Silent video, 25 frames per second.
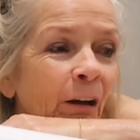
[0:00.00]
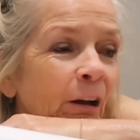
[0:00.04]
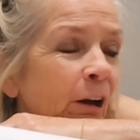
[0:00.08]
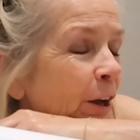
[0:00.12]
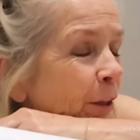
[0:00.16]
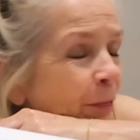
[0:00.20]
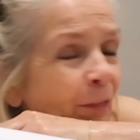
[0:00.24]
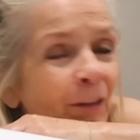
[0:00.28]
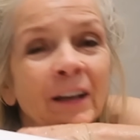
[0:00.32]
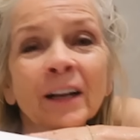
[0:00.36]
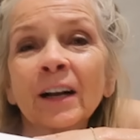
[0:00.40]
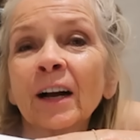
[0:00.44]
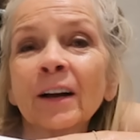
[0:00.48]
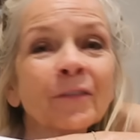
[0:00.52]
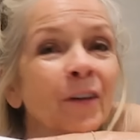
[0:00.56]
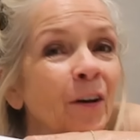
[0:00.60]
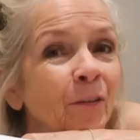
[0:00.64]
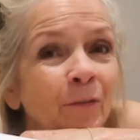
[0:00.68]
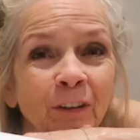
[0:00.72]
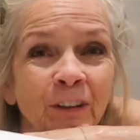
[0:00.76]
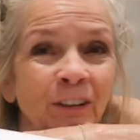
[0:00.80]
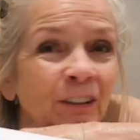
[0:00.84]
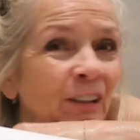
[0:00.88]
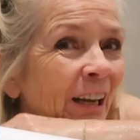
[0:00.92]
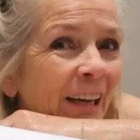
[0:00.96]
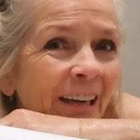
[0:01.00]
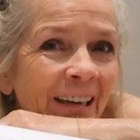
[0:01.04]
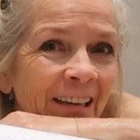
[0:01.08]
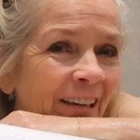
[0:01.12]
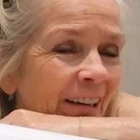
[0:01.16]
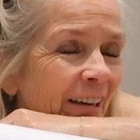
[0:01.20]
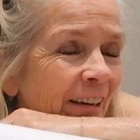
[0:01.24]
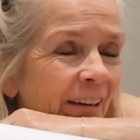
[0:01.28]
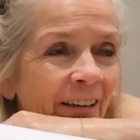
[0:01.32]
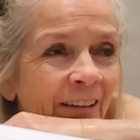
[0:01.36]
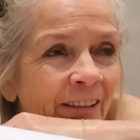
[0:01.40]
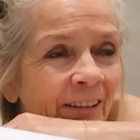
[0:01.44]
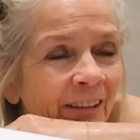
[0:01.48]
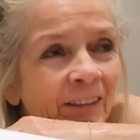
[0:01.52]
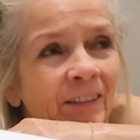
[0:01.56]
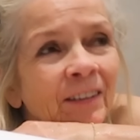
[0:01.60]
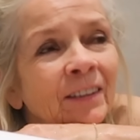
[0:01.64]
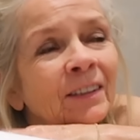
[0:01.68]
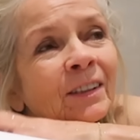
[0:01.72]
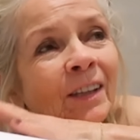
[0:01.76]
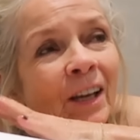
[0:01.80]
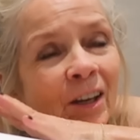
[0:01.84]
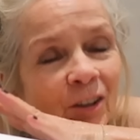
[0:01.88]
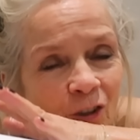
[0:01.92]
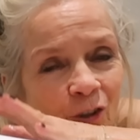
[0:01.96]
I think I've ever stayed in. It is
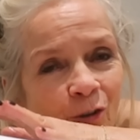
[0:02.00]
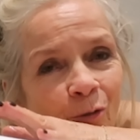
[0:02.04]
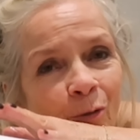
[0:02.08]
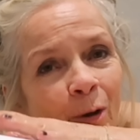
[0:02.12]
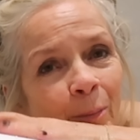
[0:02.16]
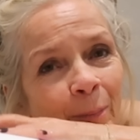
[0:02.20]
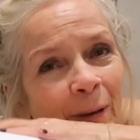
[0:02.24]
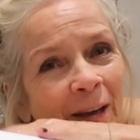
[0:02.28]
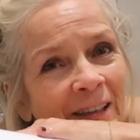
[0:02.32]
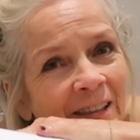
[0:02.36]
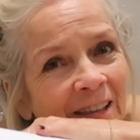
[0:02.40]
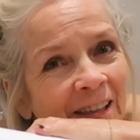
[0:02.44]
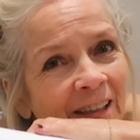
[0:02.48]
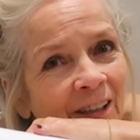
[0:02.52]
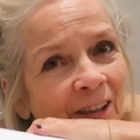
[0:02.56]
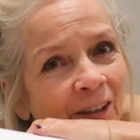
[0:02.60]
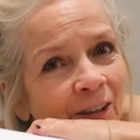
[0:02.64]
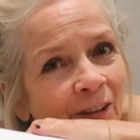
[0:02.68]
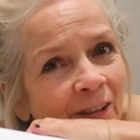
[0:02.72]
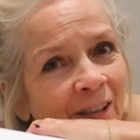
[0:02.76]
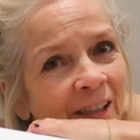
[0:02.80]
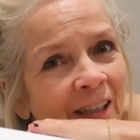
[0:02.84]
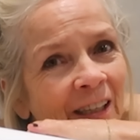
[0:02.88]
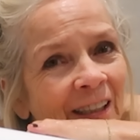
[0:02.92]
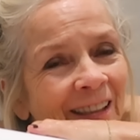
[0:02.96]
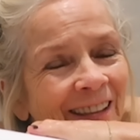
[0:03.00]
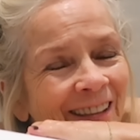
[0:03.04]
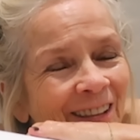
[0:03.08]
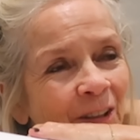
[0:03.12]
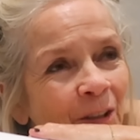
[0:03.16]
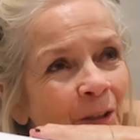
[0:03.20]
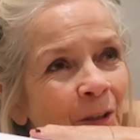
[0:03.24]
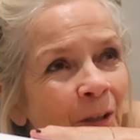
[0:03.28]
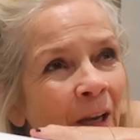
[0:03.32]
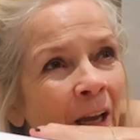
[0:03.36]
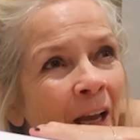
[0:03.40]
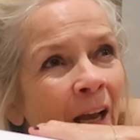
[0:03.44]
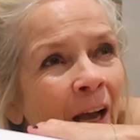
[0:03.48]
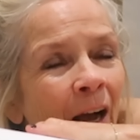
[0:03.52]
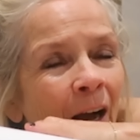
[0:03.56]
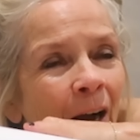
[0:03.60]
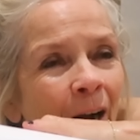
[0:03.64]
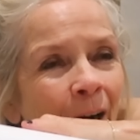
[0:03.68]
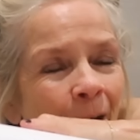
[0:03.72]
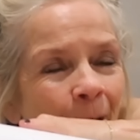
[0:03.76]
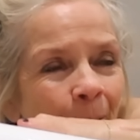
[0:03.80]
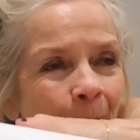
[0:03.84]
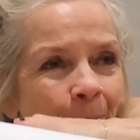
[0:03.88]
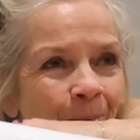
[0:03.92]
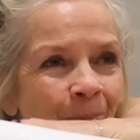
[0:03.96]
such a romantic hotel,
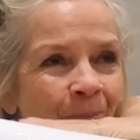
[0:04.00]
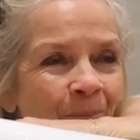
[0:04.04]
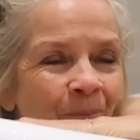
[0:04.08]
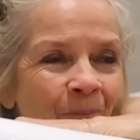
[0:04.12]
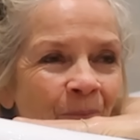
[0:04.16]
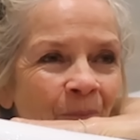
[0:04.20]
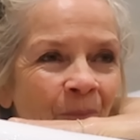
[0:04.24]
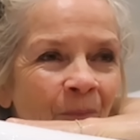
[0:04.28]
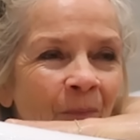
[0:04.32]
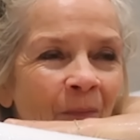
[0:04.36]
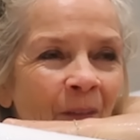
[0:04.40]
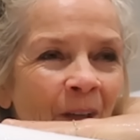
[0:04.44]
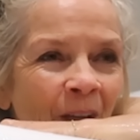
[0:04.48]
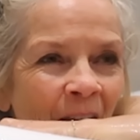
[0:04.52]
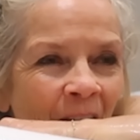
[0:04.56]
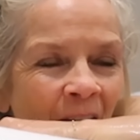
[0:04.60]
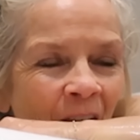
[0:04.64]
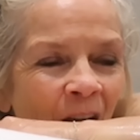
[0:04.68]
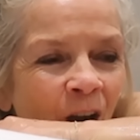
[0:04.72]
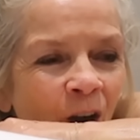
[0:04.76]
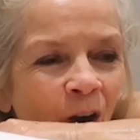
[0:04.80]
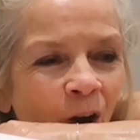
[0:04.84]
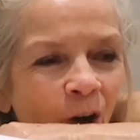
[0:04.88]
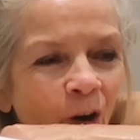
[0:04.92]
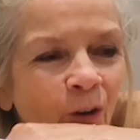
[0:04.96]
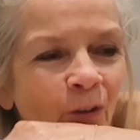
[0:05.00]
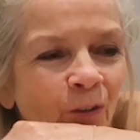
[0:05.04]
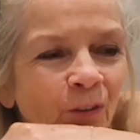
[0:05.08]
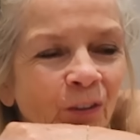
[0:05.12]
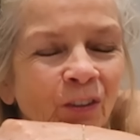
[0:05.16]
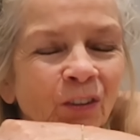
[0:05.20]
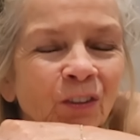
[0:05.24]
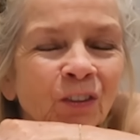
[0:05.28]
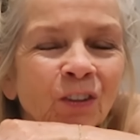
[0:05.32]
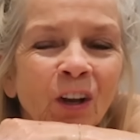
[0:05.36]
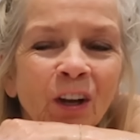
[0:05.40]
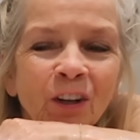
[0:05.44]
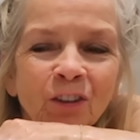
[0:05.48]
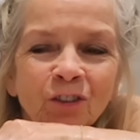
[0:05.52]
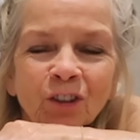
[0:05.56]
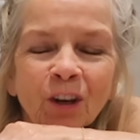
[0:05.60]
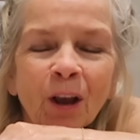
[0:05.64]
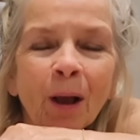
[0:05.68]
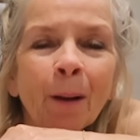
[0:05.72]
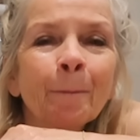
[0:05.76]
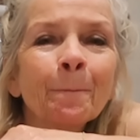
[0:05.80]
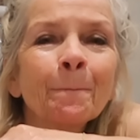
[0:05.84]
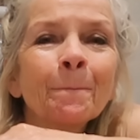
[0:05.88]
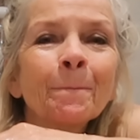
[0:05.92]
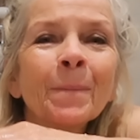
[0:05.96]
um, on such
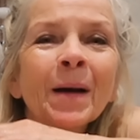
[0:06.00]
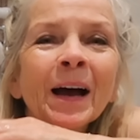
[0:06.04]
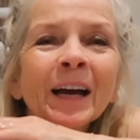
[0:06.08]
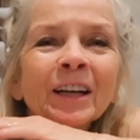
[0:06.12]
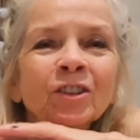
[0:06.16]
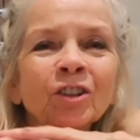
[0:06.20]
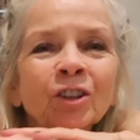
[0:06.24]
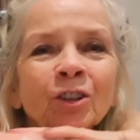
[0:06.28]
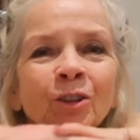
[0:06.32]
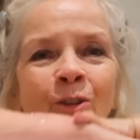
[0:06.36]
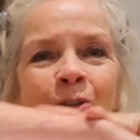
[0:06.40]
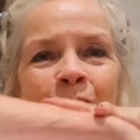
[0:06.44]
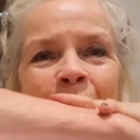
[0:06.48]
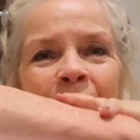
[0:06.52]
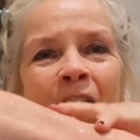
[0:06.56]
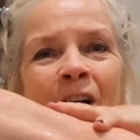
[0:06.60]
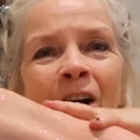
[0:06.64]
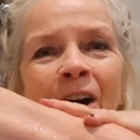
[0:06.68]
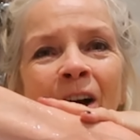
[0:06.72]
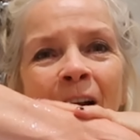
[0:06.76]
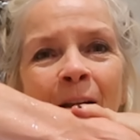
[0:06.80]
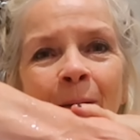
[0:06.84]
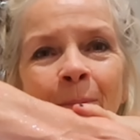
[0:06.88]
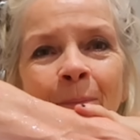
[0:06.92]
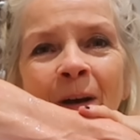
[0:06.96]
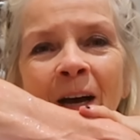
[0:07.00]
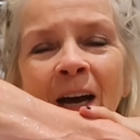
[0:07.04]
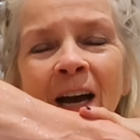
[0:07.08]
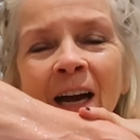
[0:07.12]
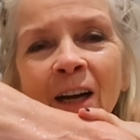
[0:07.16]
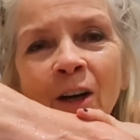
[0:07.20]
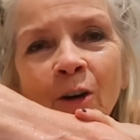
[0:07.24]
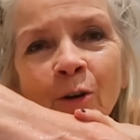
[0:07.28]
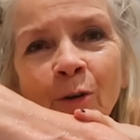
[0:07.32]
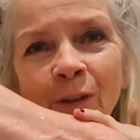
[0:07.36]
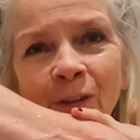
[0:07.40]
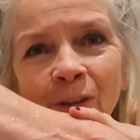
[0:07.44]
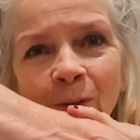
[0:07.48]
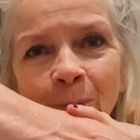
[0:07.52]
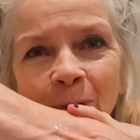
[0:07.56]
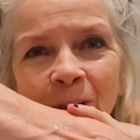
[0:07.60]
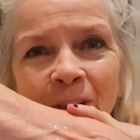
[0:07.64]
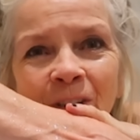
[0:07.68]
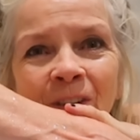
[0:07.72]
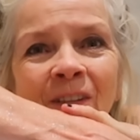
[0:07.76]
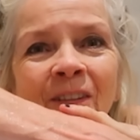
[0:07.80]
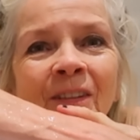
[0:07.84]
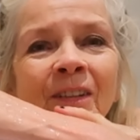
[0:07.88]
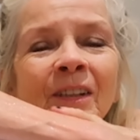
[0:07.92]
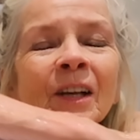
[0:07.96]
a magical time at
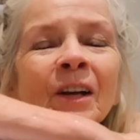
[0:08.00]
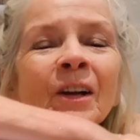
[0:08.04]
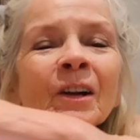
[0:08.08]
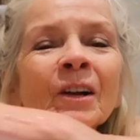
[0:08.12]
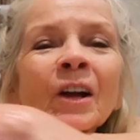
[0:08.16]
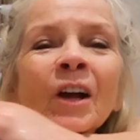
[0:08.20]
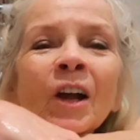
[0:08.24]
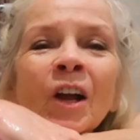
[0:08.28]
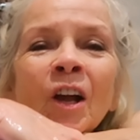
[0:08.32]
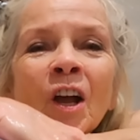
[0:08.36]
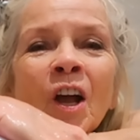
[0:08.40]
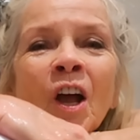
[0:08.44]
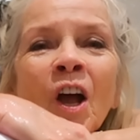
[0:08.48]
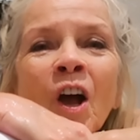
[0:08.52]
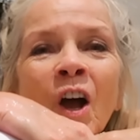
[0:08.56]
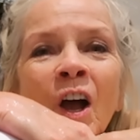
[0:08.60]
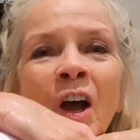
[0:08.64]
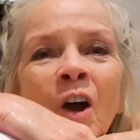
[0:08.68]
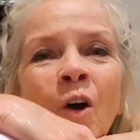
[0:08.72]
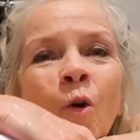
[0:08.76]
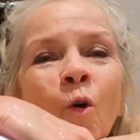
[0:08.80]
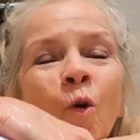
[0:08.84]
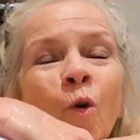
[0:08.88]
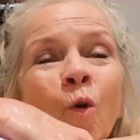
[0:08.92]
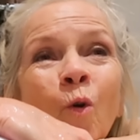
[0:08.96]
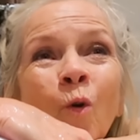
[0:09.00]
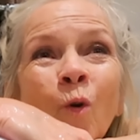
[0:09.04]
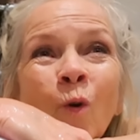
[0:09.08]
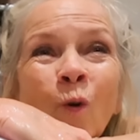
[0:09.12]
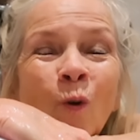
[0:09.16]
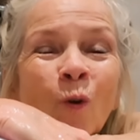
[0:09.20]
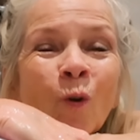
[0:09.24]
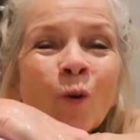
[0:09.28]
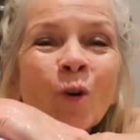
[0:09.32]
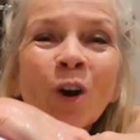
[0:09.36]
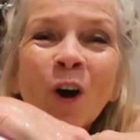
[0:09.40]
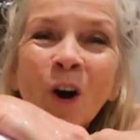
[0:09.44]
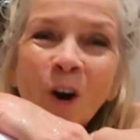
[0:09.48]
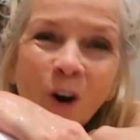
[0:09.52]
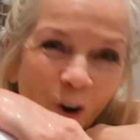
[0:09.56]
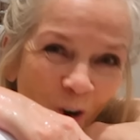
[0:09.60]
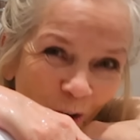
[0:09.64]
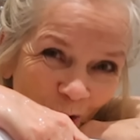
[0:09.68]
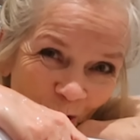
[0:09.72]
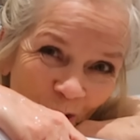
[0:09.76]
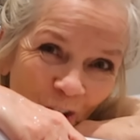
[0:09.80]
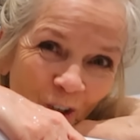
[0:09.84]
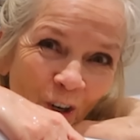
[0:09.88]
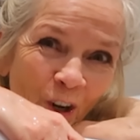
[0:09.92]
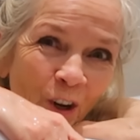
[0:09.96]
Christmas, all
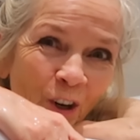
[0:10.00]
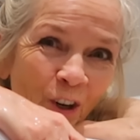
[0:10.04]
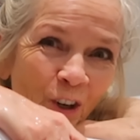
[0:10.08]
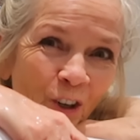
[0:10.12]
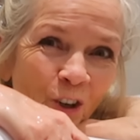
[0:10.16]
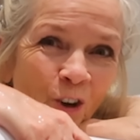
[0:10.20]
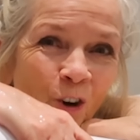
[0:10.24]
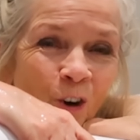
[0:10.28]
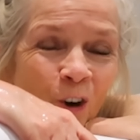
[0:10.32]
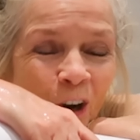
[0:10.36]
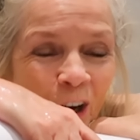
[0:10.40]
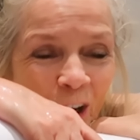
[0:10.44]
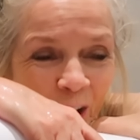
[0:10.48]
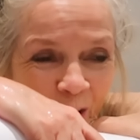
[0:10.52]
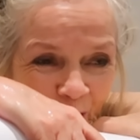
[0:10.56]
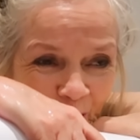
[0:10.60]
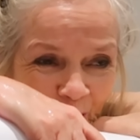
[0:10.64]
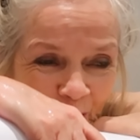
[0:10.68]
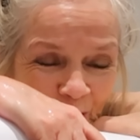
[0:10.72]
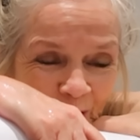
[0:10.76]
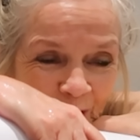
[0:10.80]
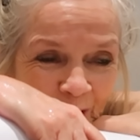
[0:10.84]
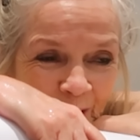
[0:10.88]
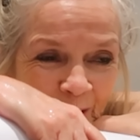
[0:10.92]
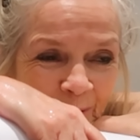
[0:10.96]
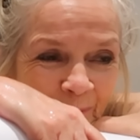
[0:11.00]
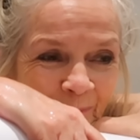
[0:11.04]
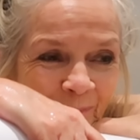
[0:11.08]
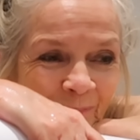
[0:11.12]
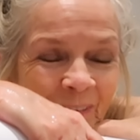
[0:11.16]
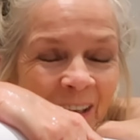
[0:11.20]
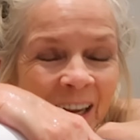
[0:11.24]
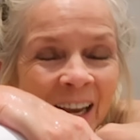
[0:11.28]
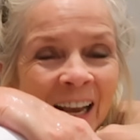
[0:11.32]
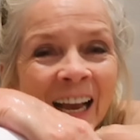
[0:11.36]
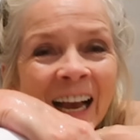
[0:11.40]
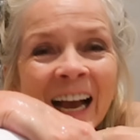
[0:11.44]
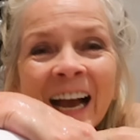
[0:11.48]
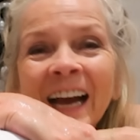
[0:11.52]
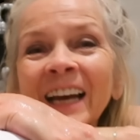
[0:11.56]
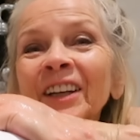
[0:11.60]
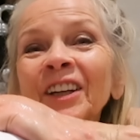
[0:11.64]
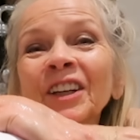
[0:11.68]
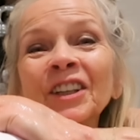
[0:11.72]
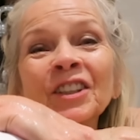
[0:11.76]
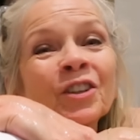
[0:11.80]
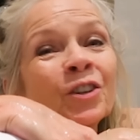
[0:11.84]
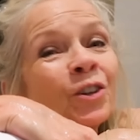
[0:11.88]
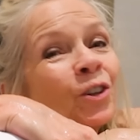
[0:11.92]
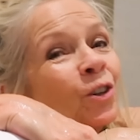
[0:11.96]
on your own.
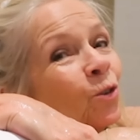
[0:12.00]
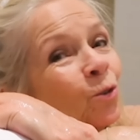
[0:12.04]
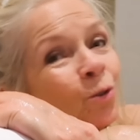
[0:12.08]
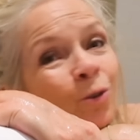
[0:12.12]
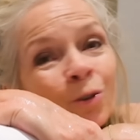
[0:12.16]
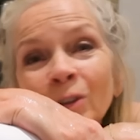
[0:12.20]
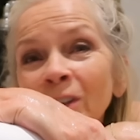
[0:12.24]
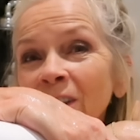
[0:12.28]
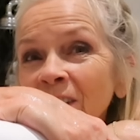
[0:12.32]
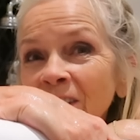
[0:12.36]
And I do it all